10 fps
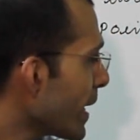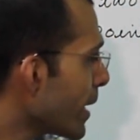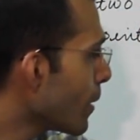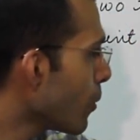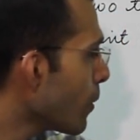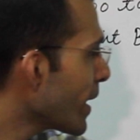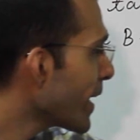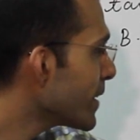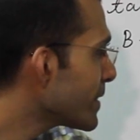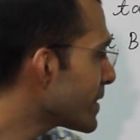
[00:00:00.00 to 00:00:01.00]
AO
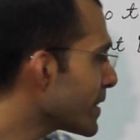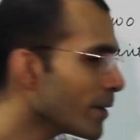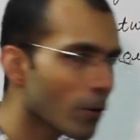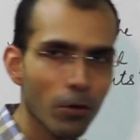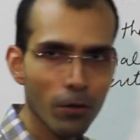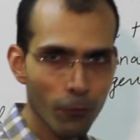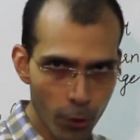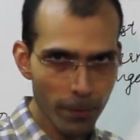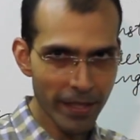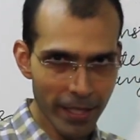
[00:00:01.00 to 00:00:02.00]
and CO
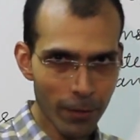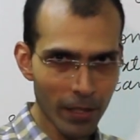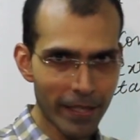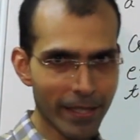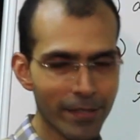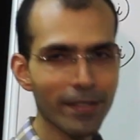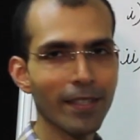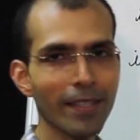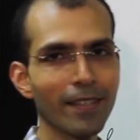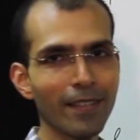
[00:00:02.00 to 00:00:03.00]
would be equal
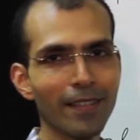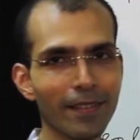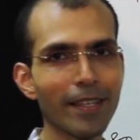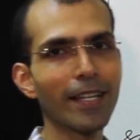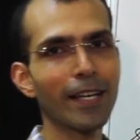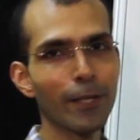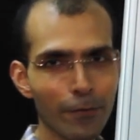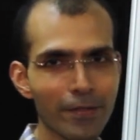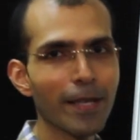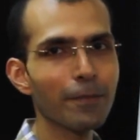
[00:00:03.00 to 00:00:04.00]
naturally, radii
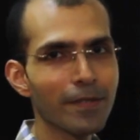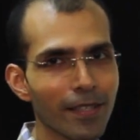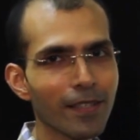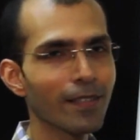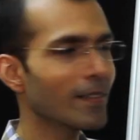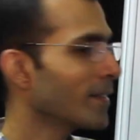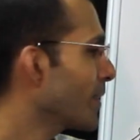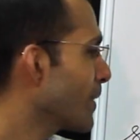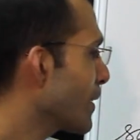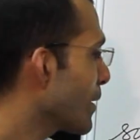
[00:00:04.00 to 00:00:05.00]
of same circle.
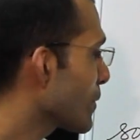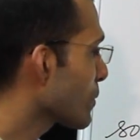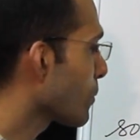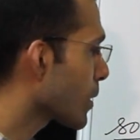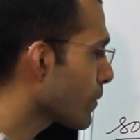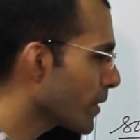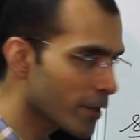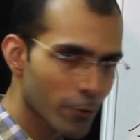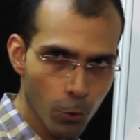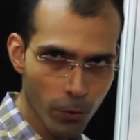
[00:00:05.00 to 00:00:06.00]
So what we
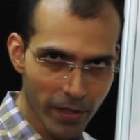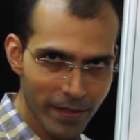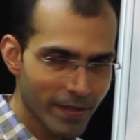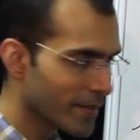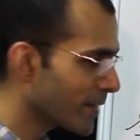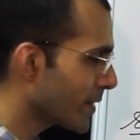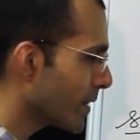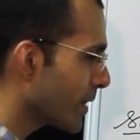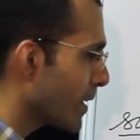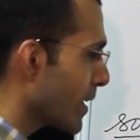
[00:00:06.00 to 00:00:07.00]
do is,
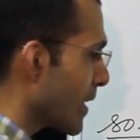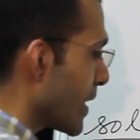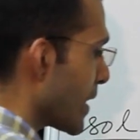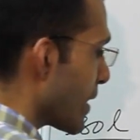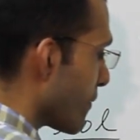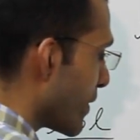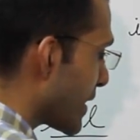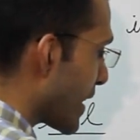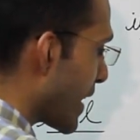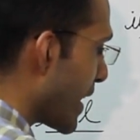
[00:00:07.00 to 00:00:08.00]

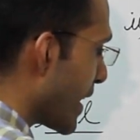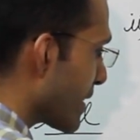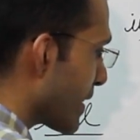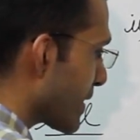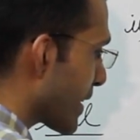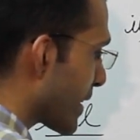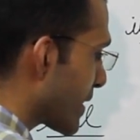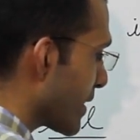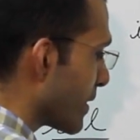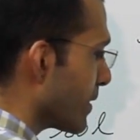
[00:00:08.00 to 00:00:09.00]
with A as the
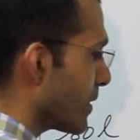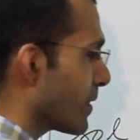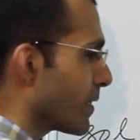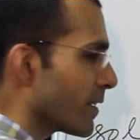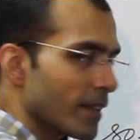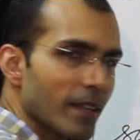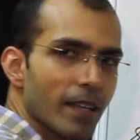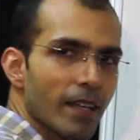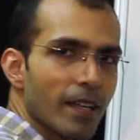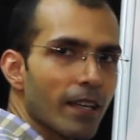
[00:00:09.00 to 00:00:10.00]
center,
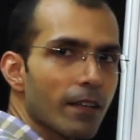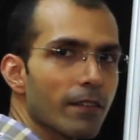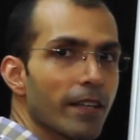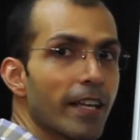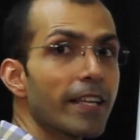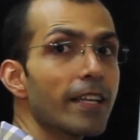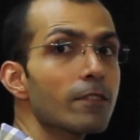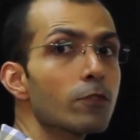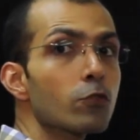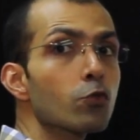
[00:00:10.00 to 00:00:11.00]

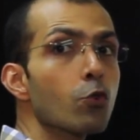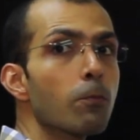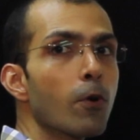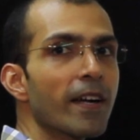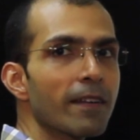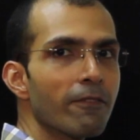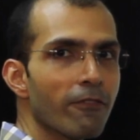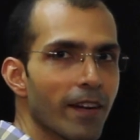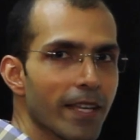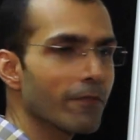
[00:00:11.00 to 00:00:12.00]
radius
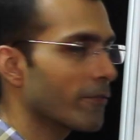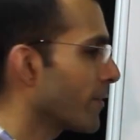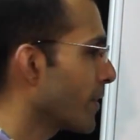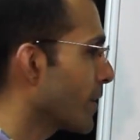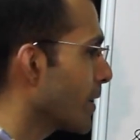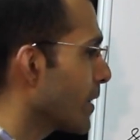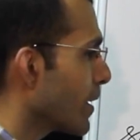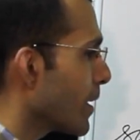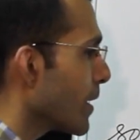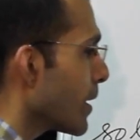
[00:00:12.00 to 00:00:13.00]
2.5,
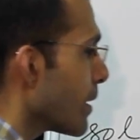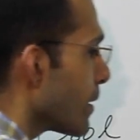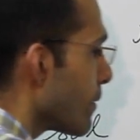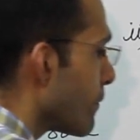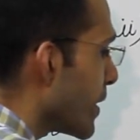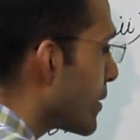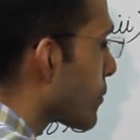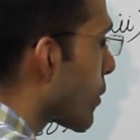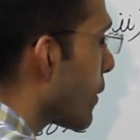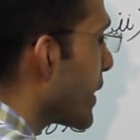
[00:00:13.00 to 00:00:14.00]
we
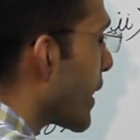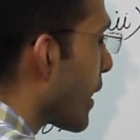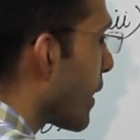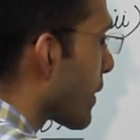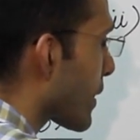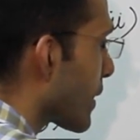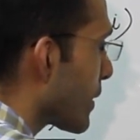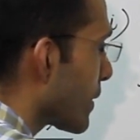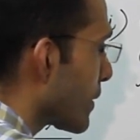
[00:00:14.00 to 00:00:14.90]
draw an arc.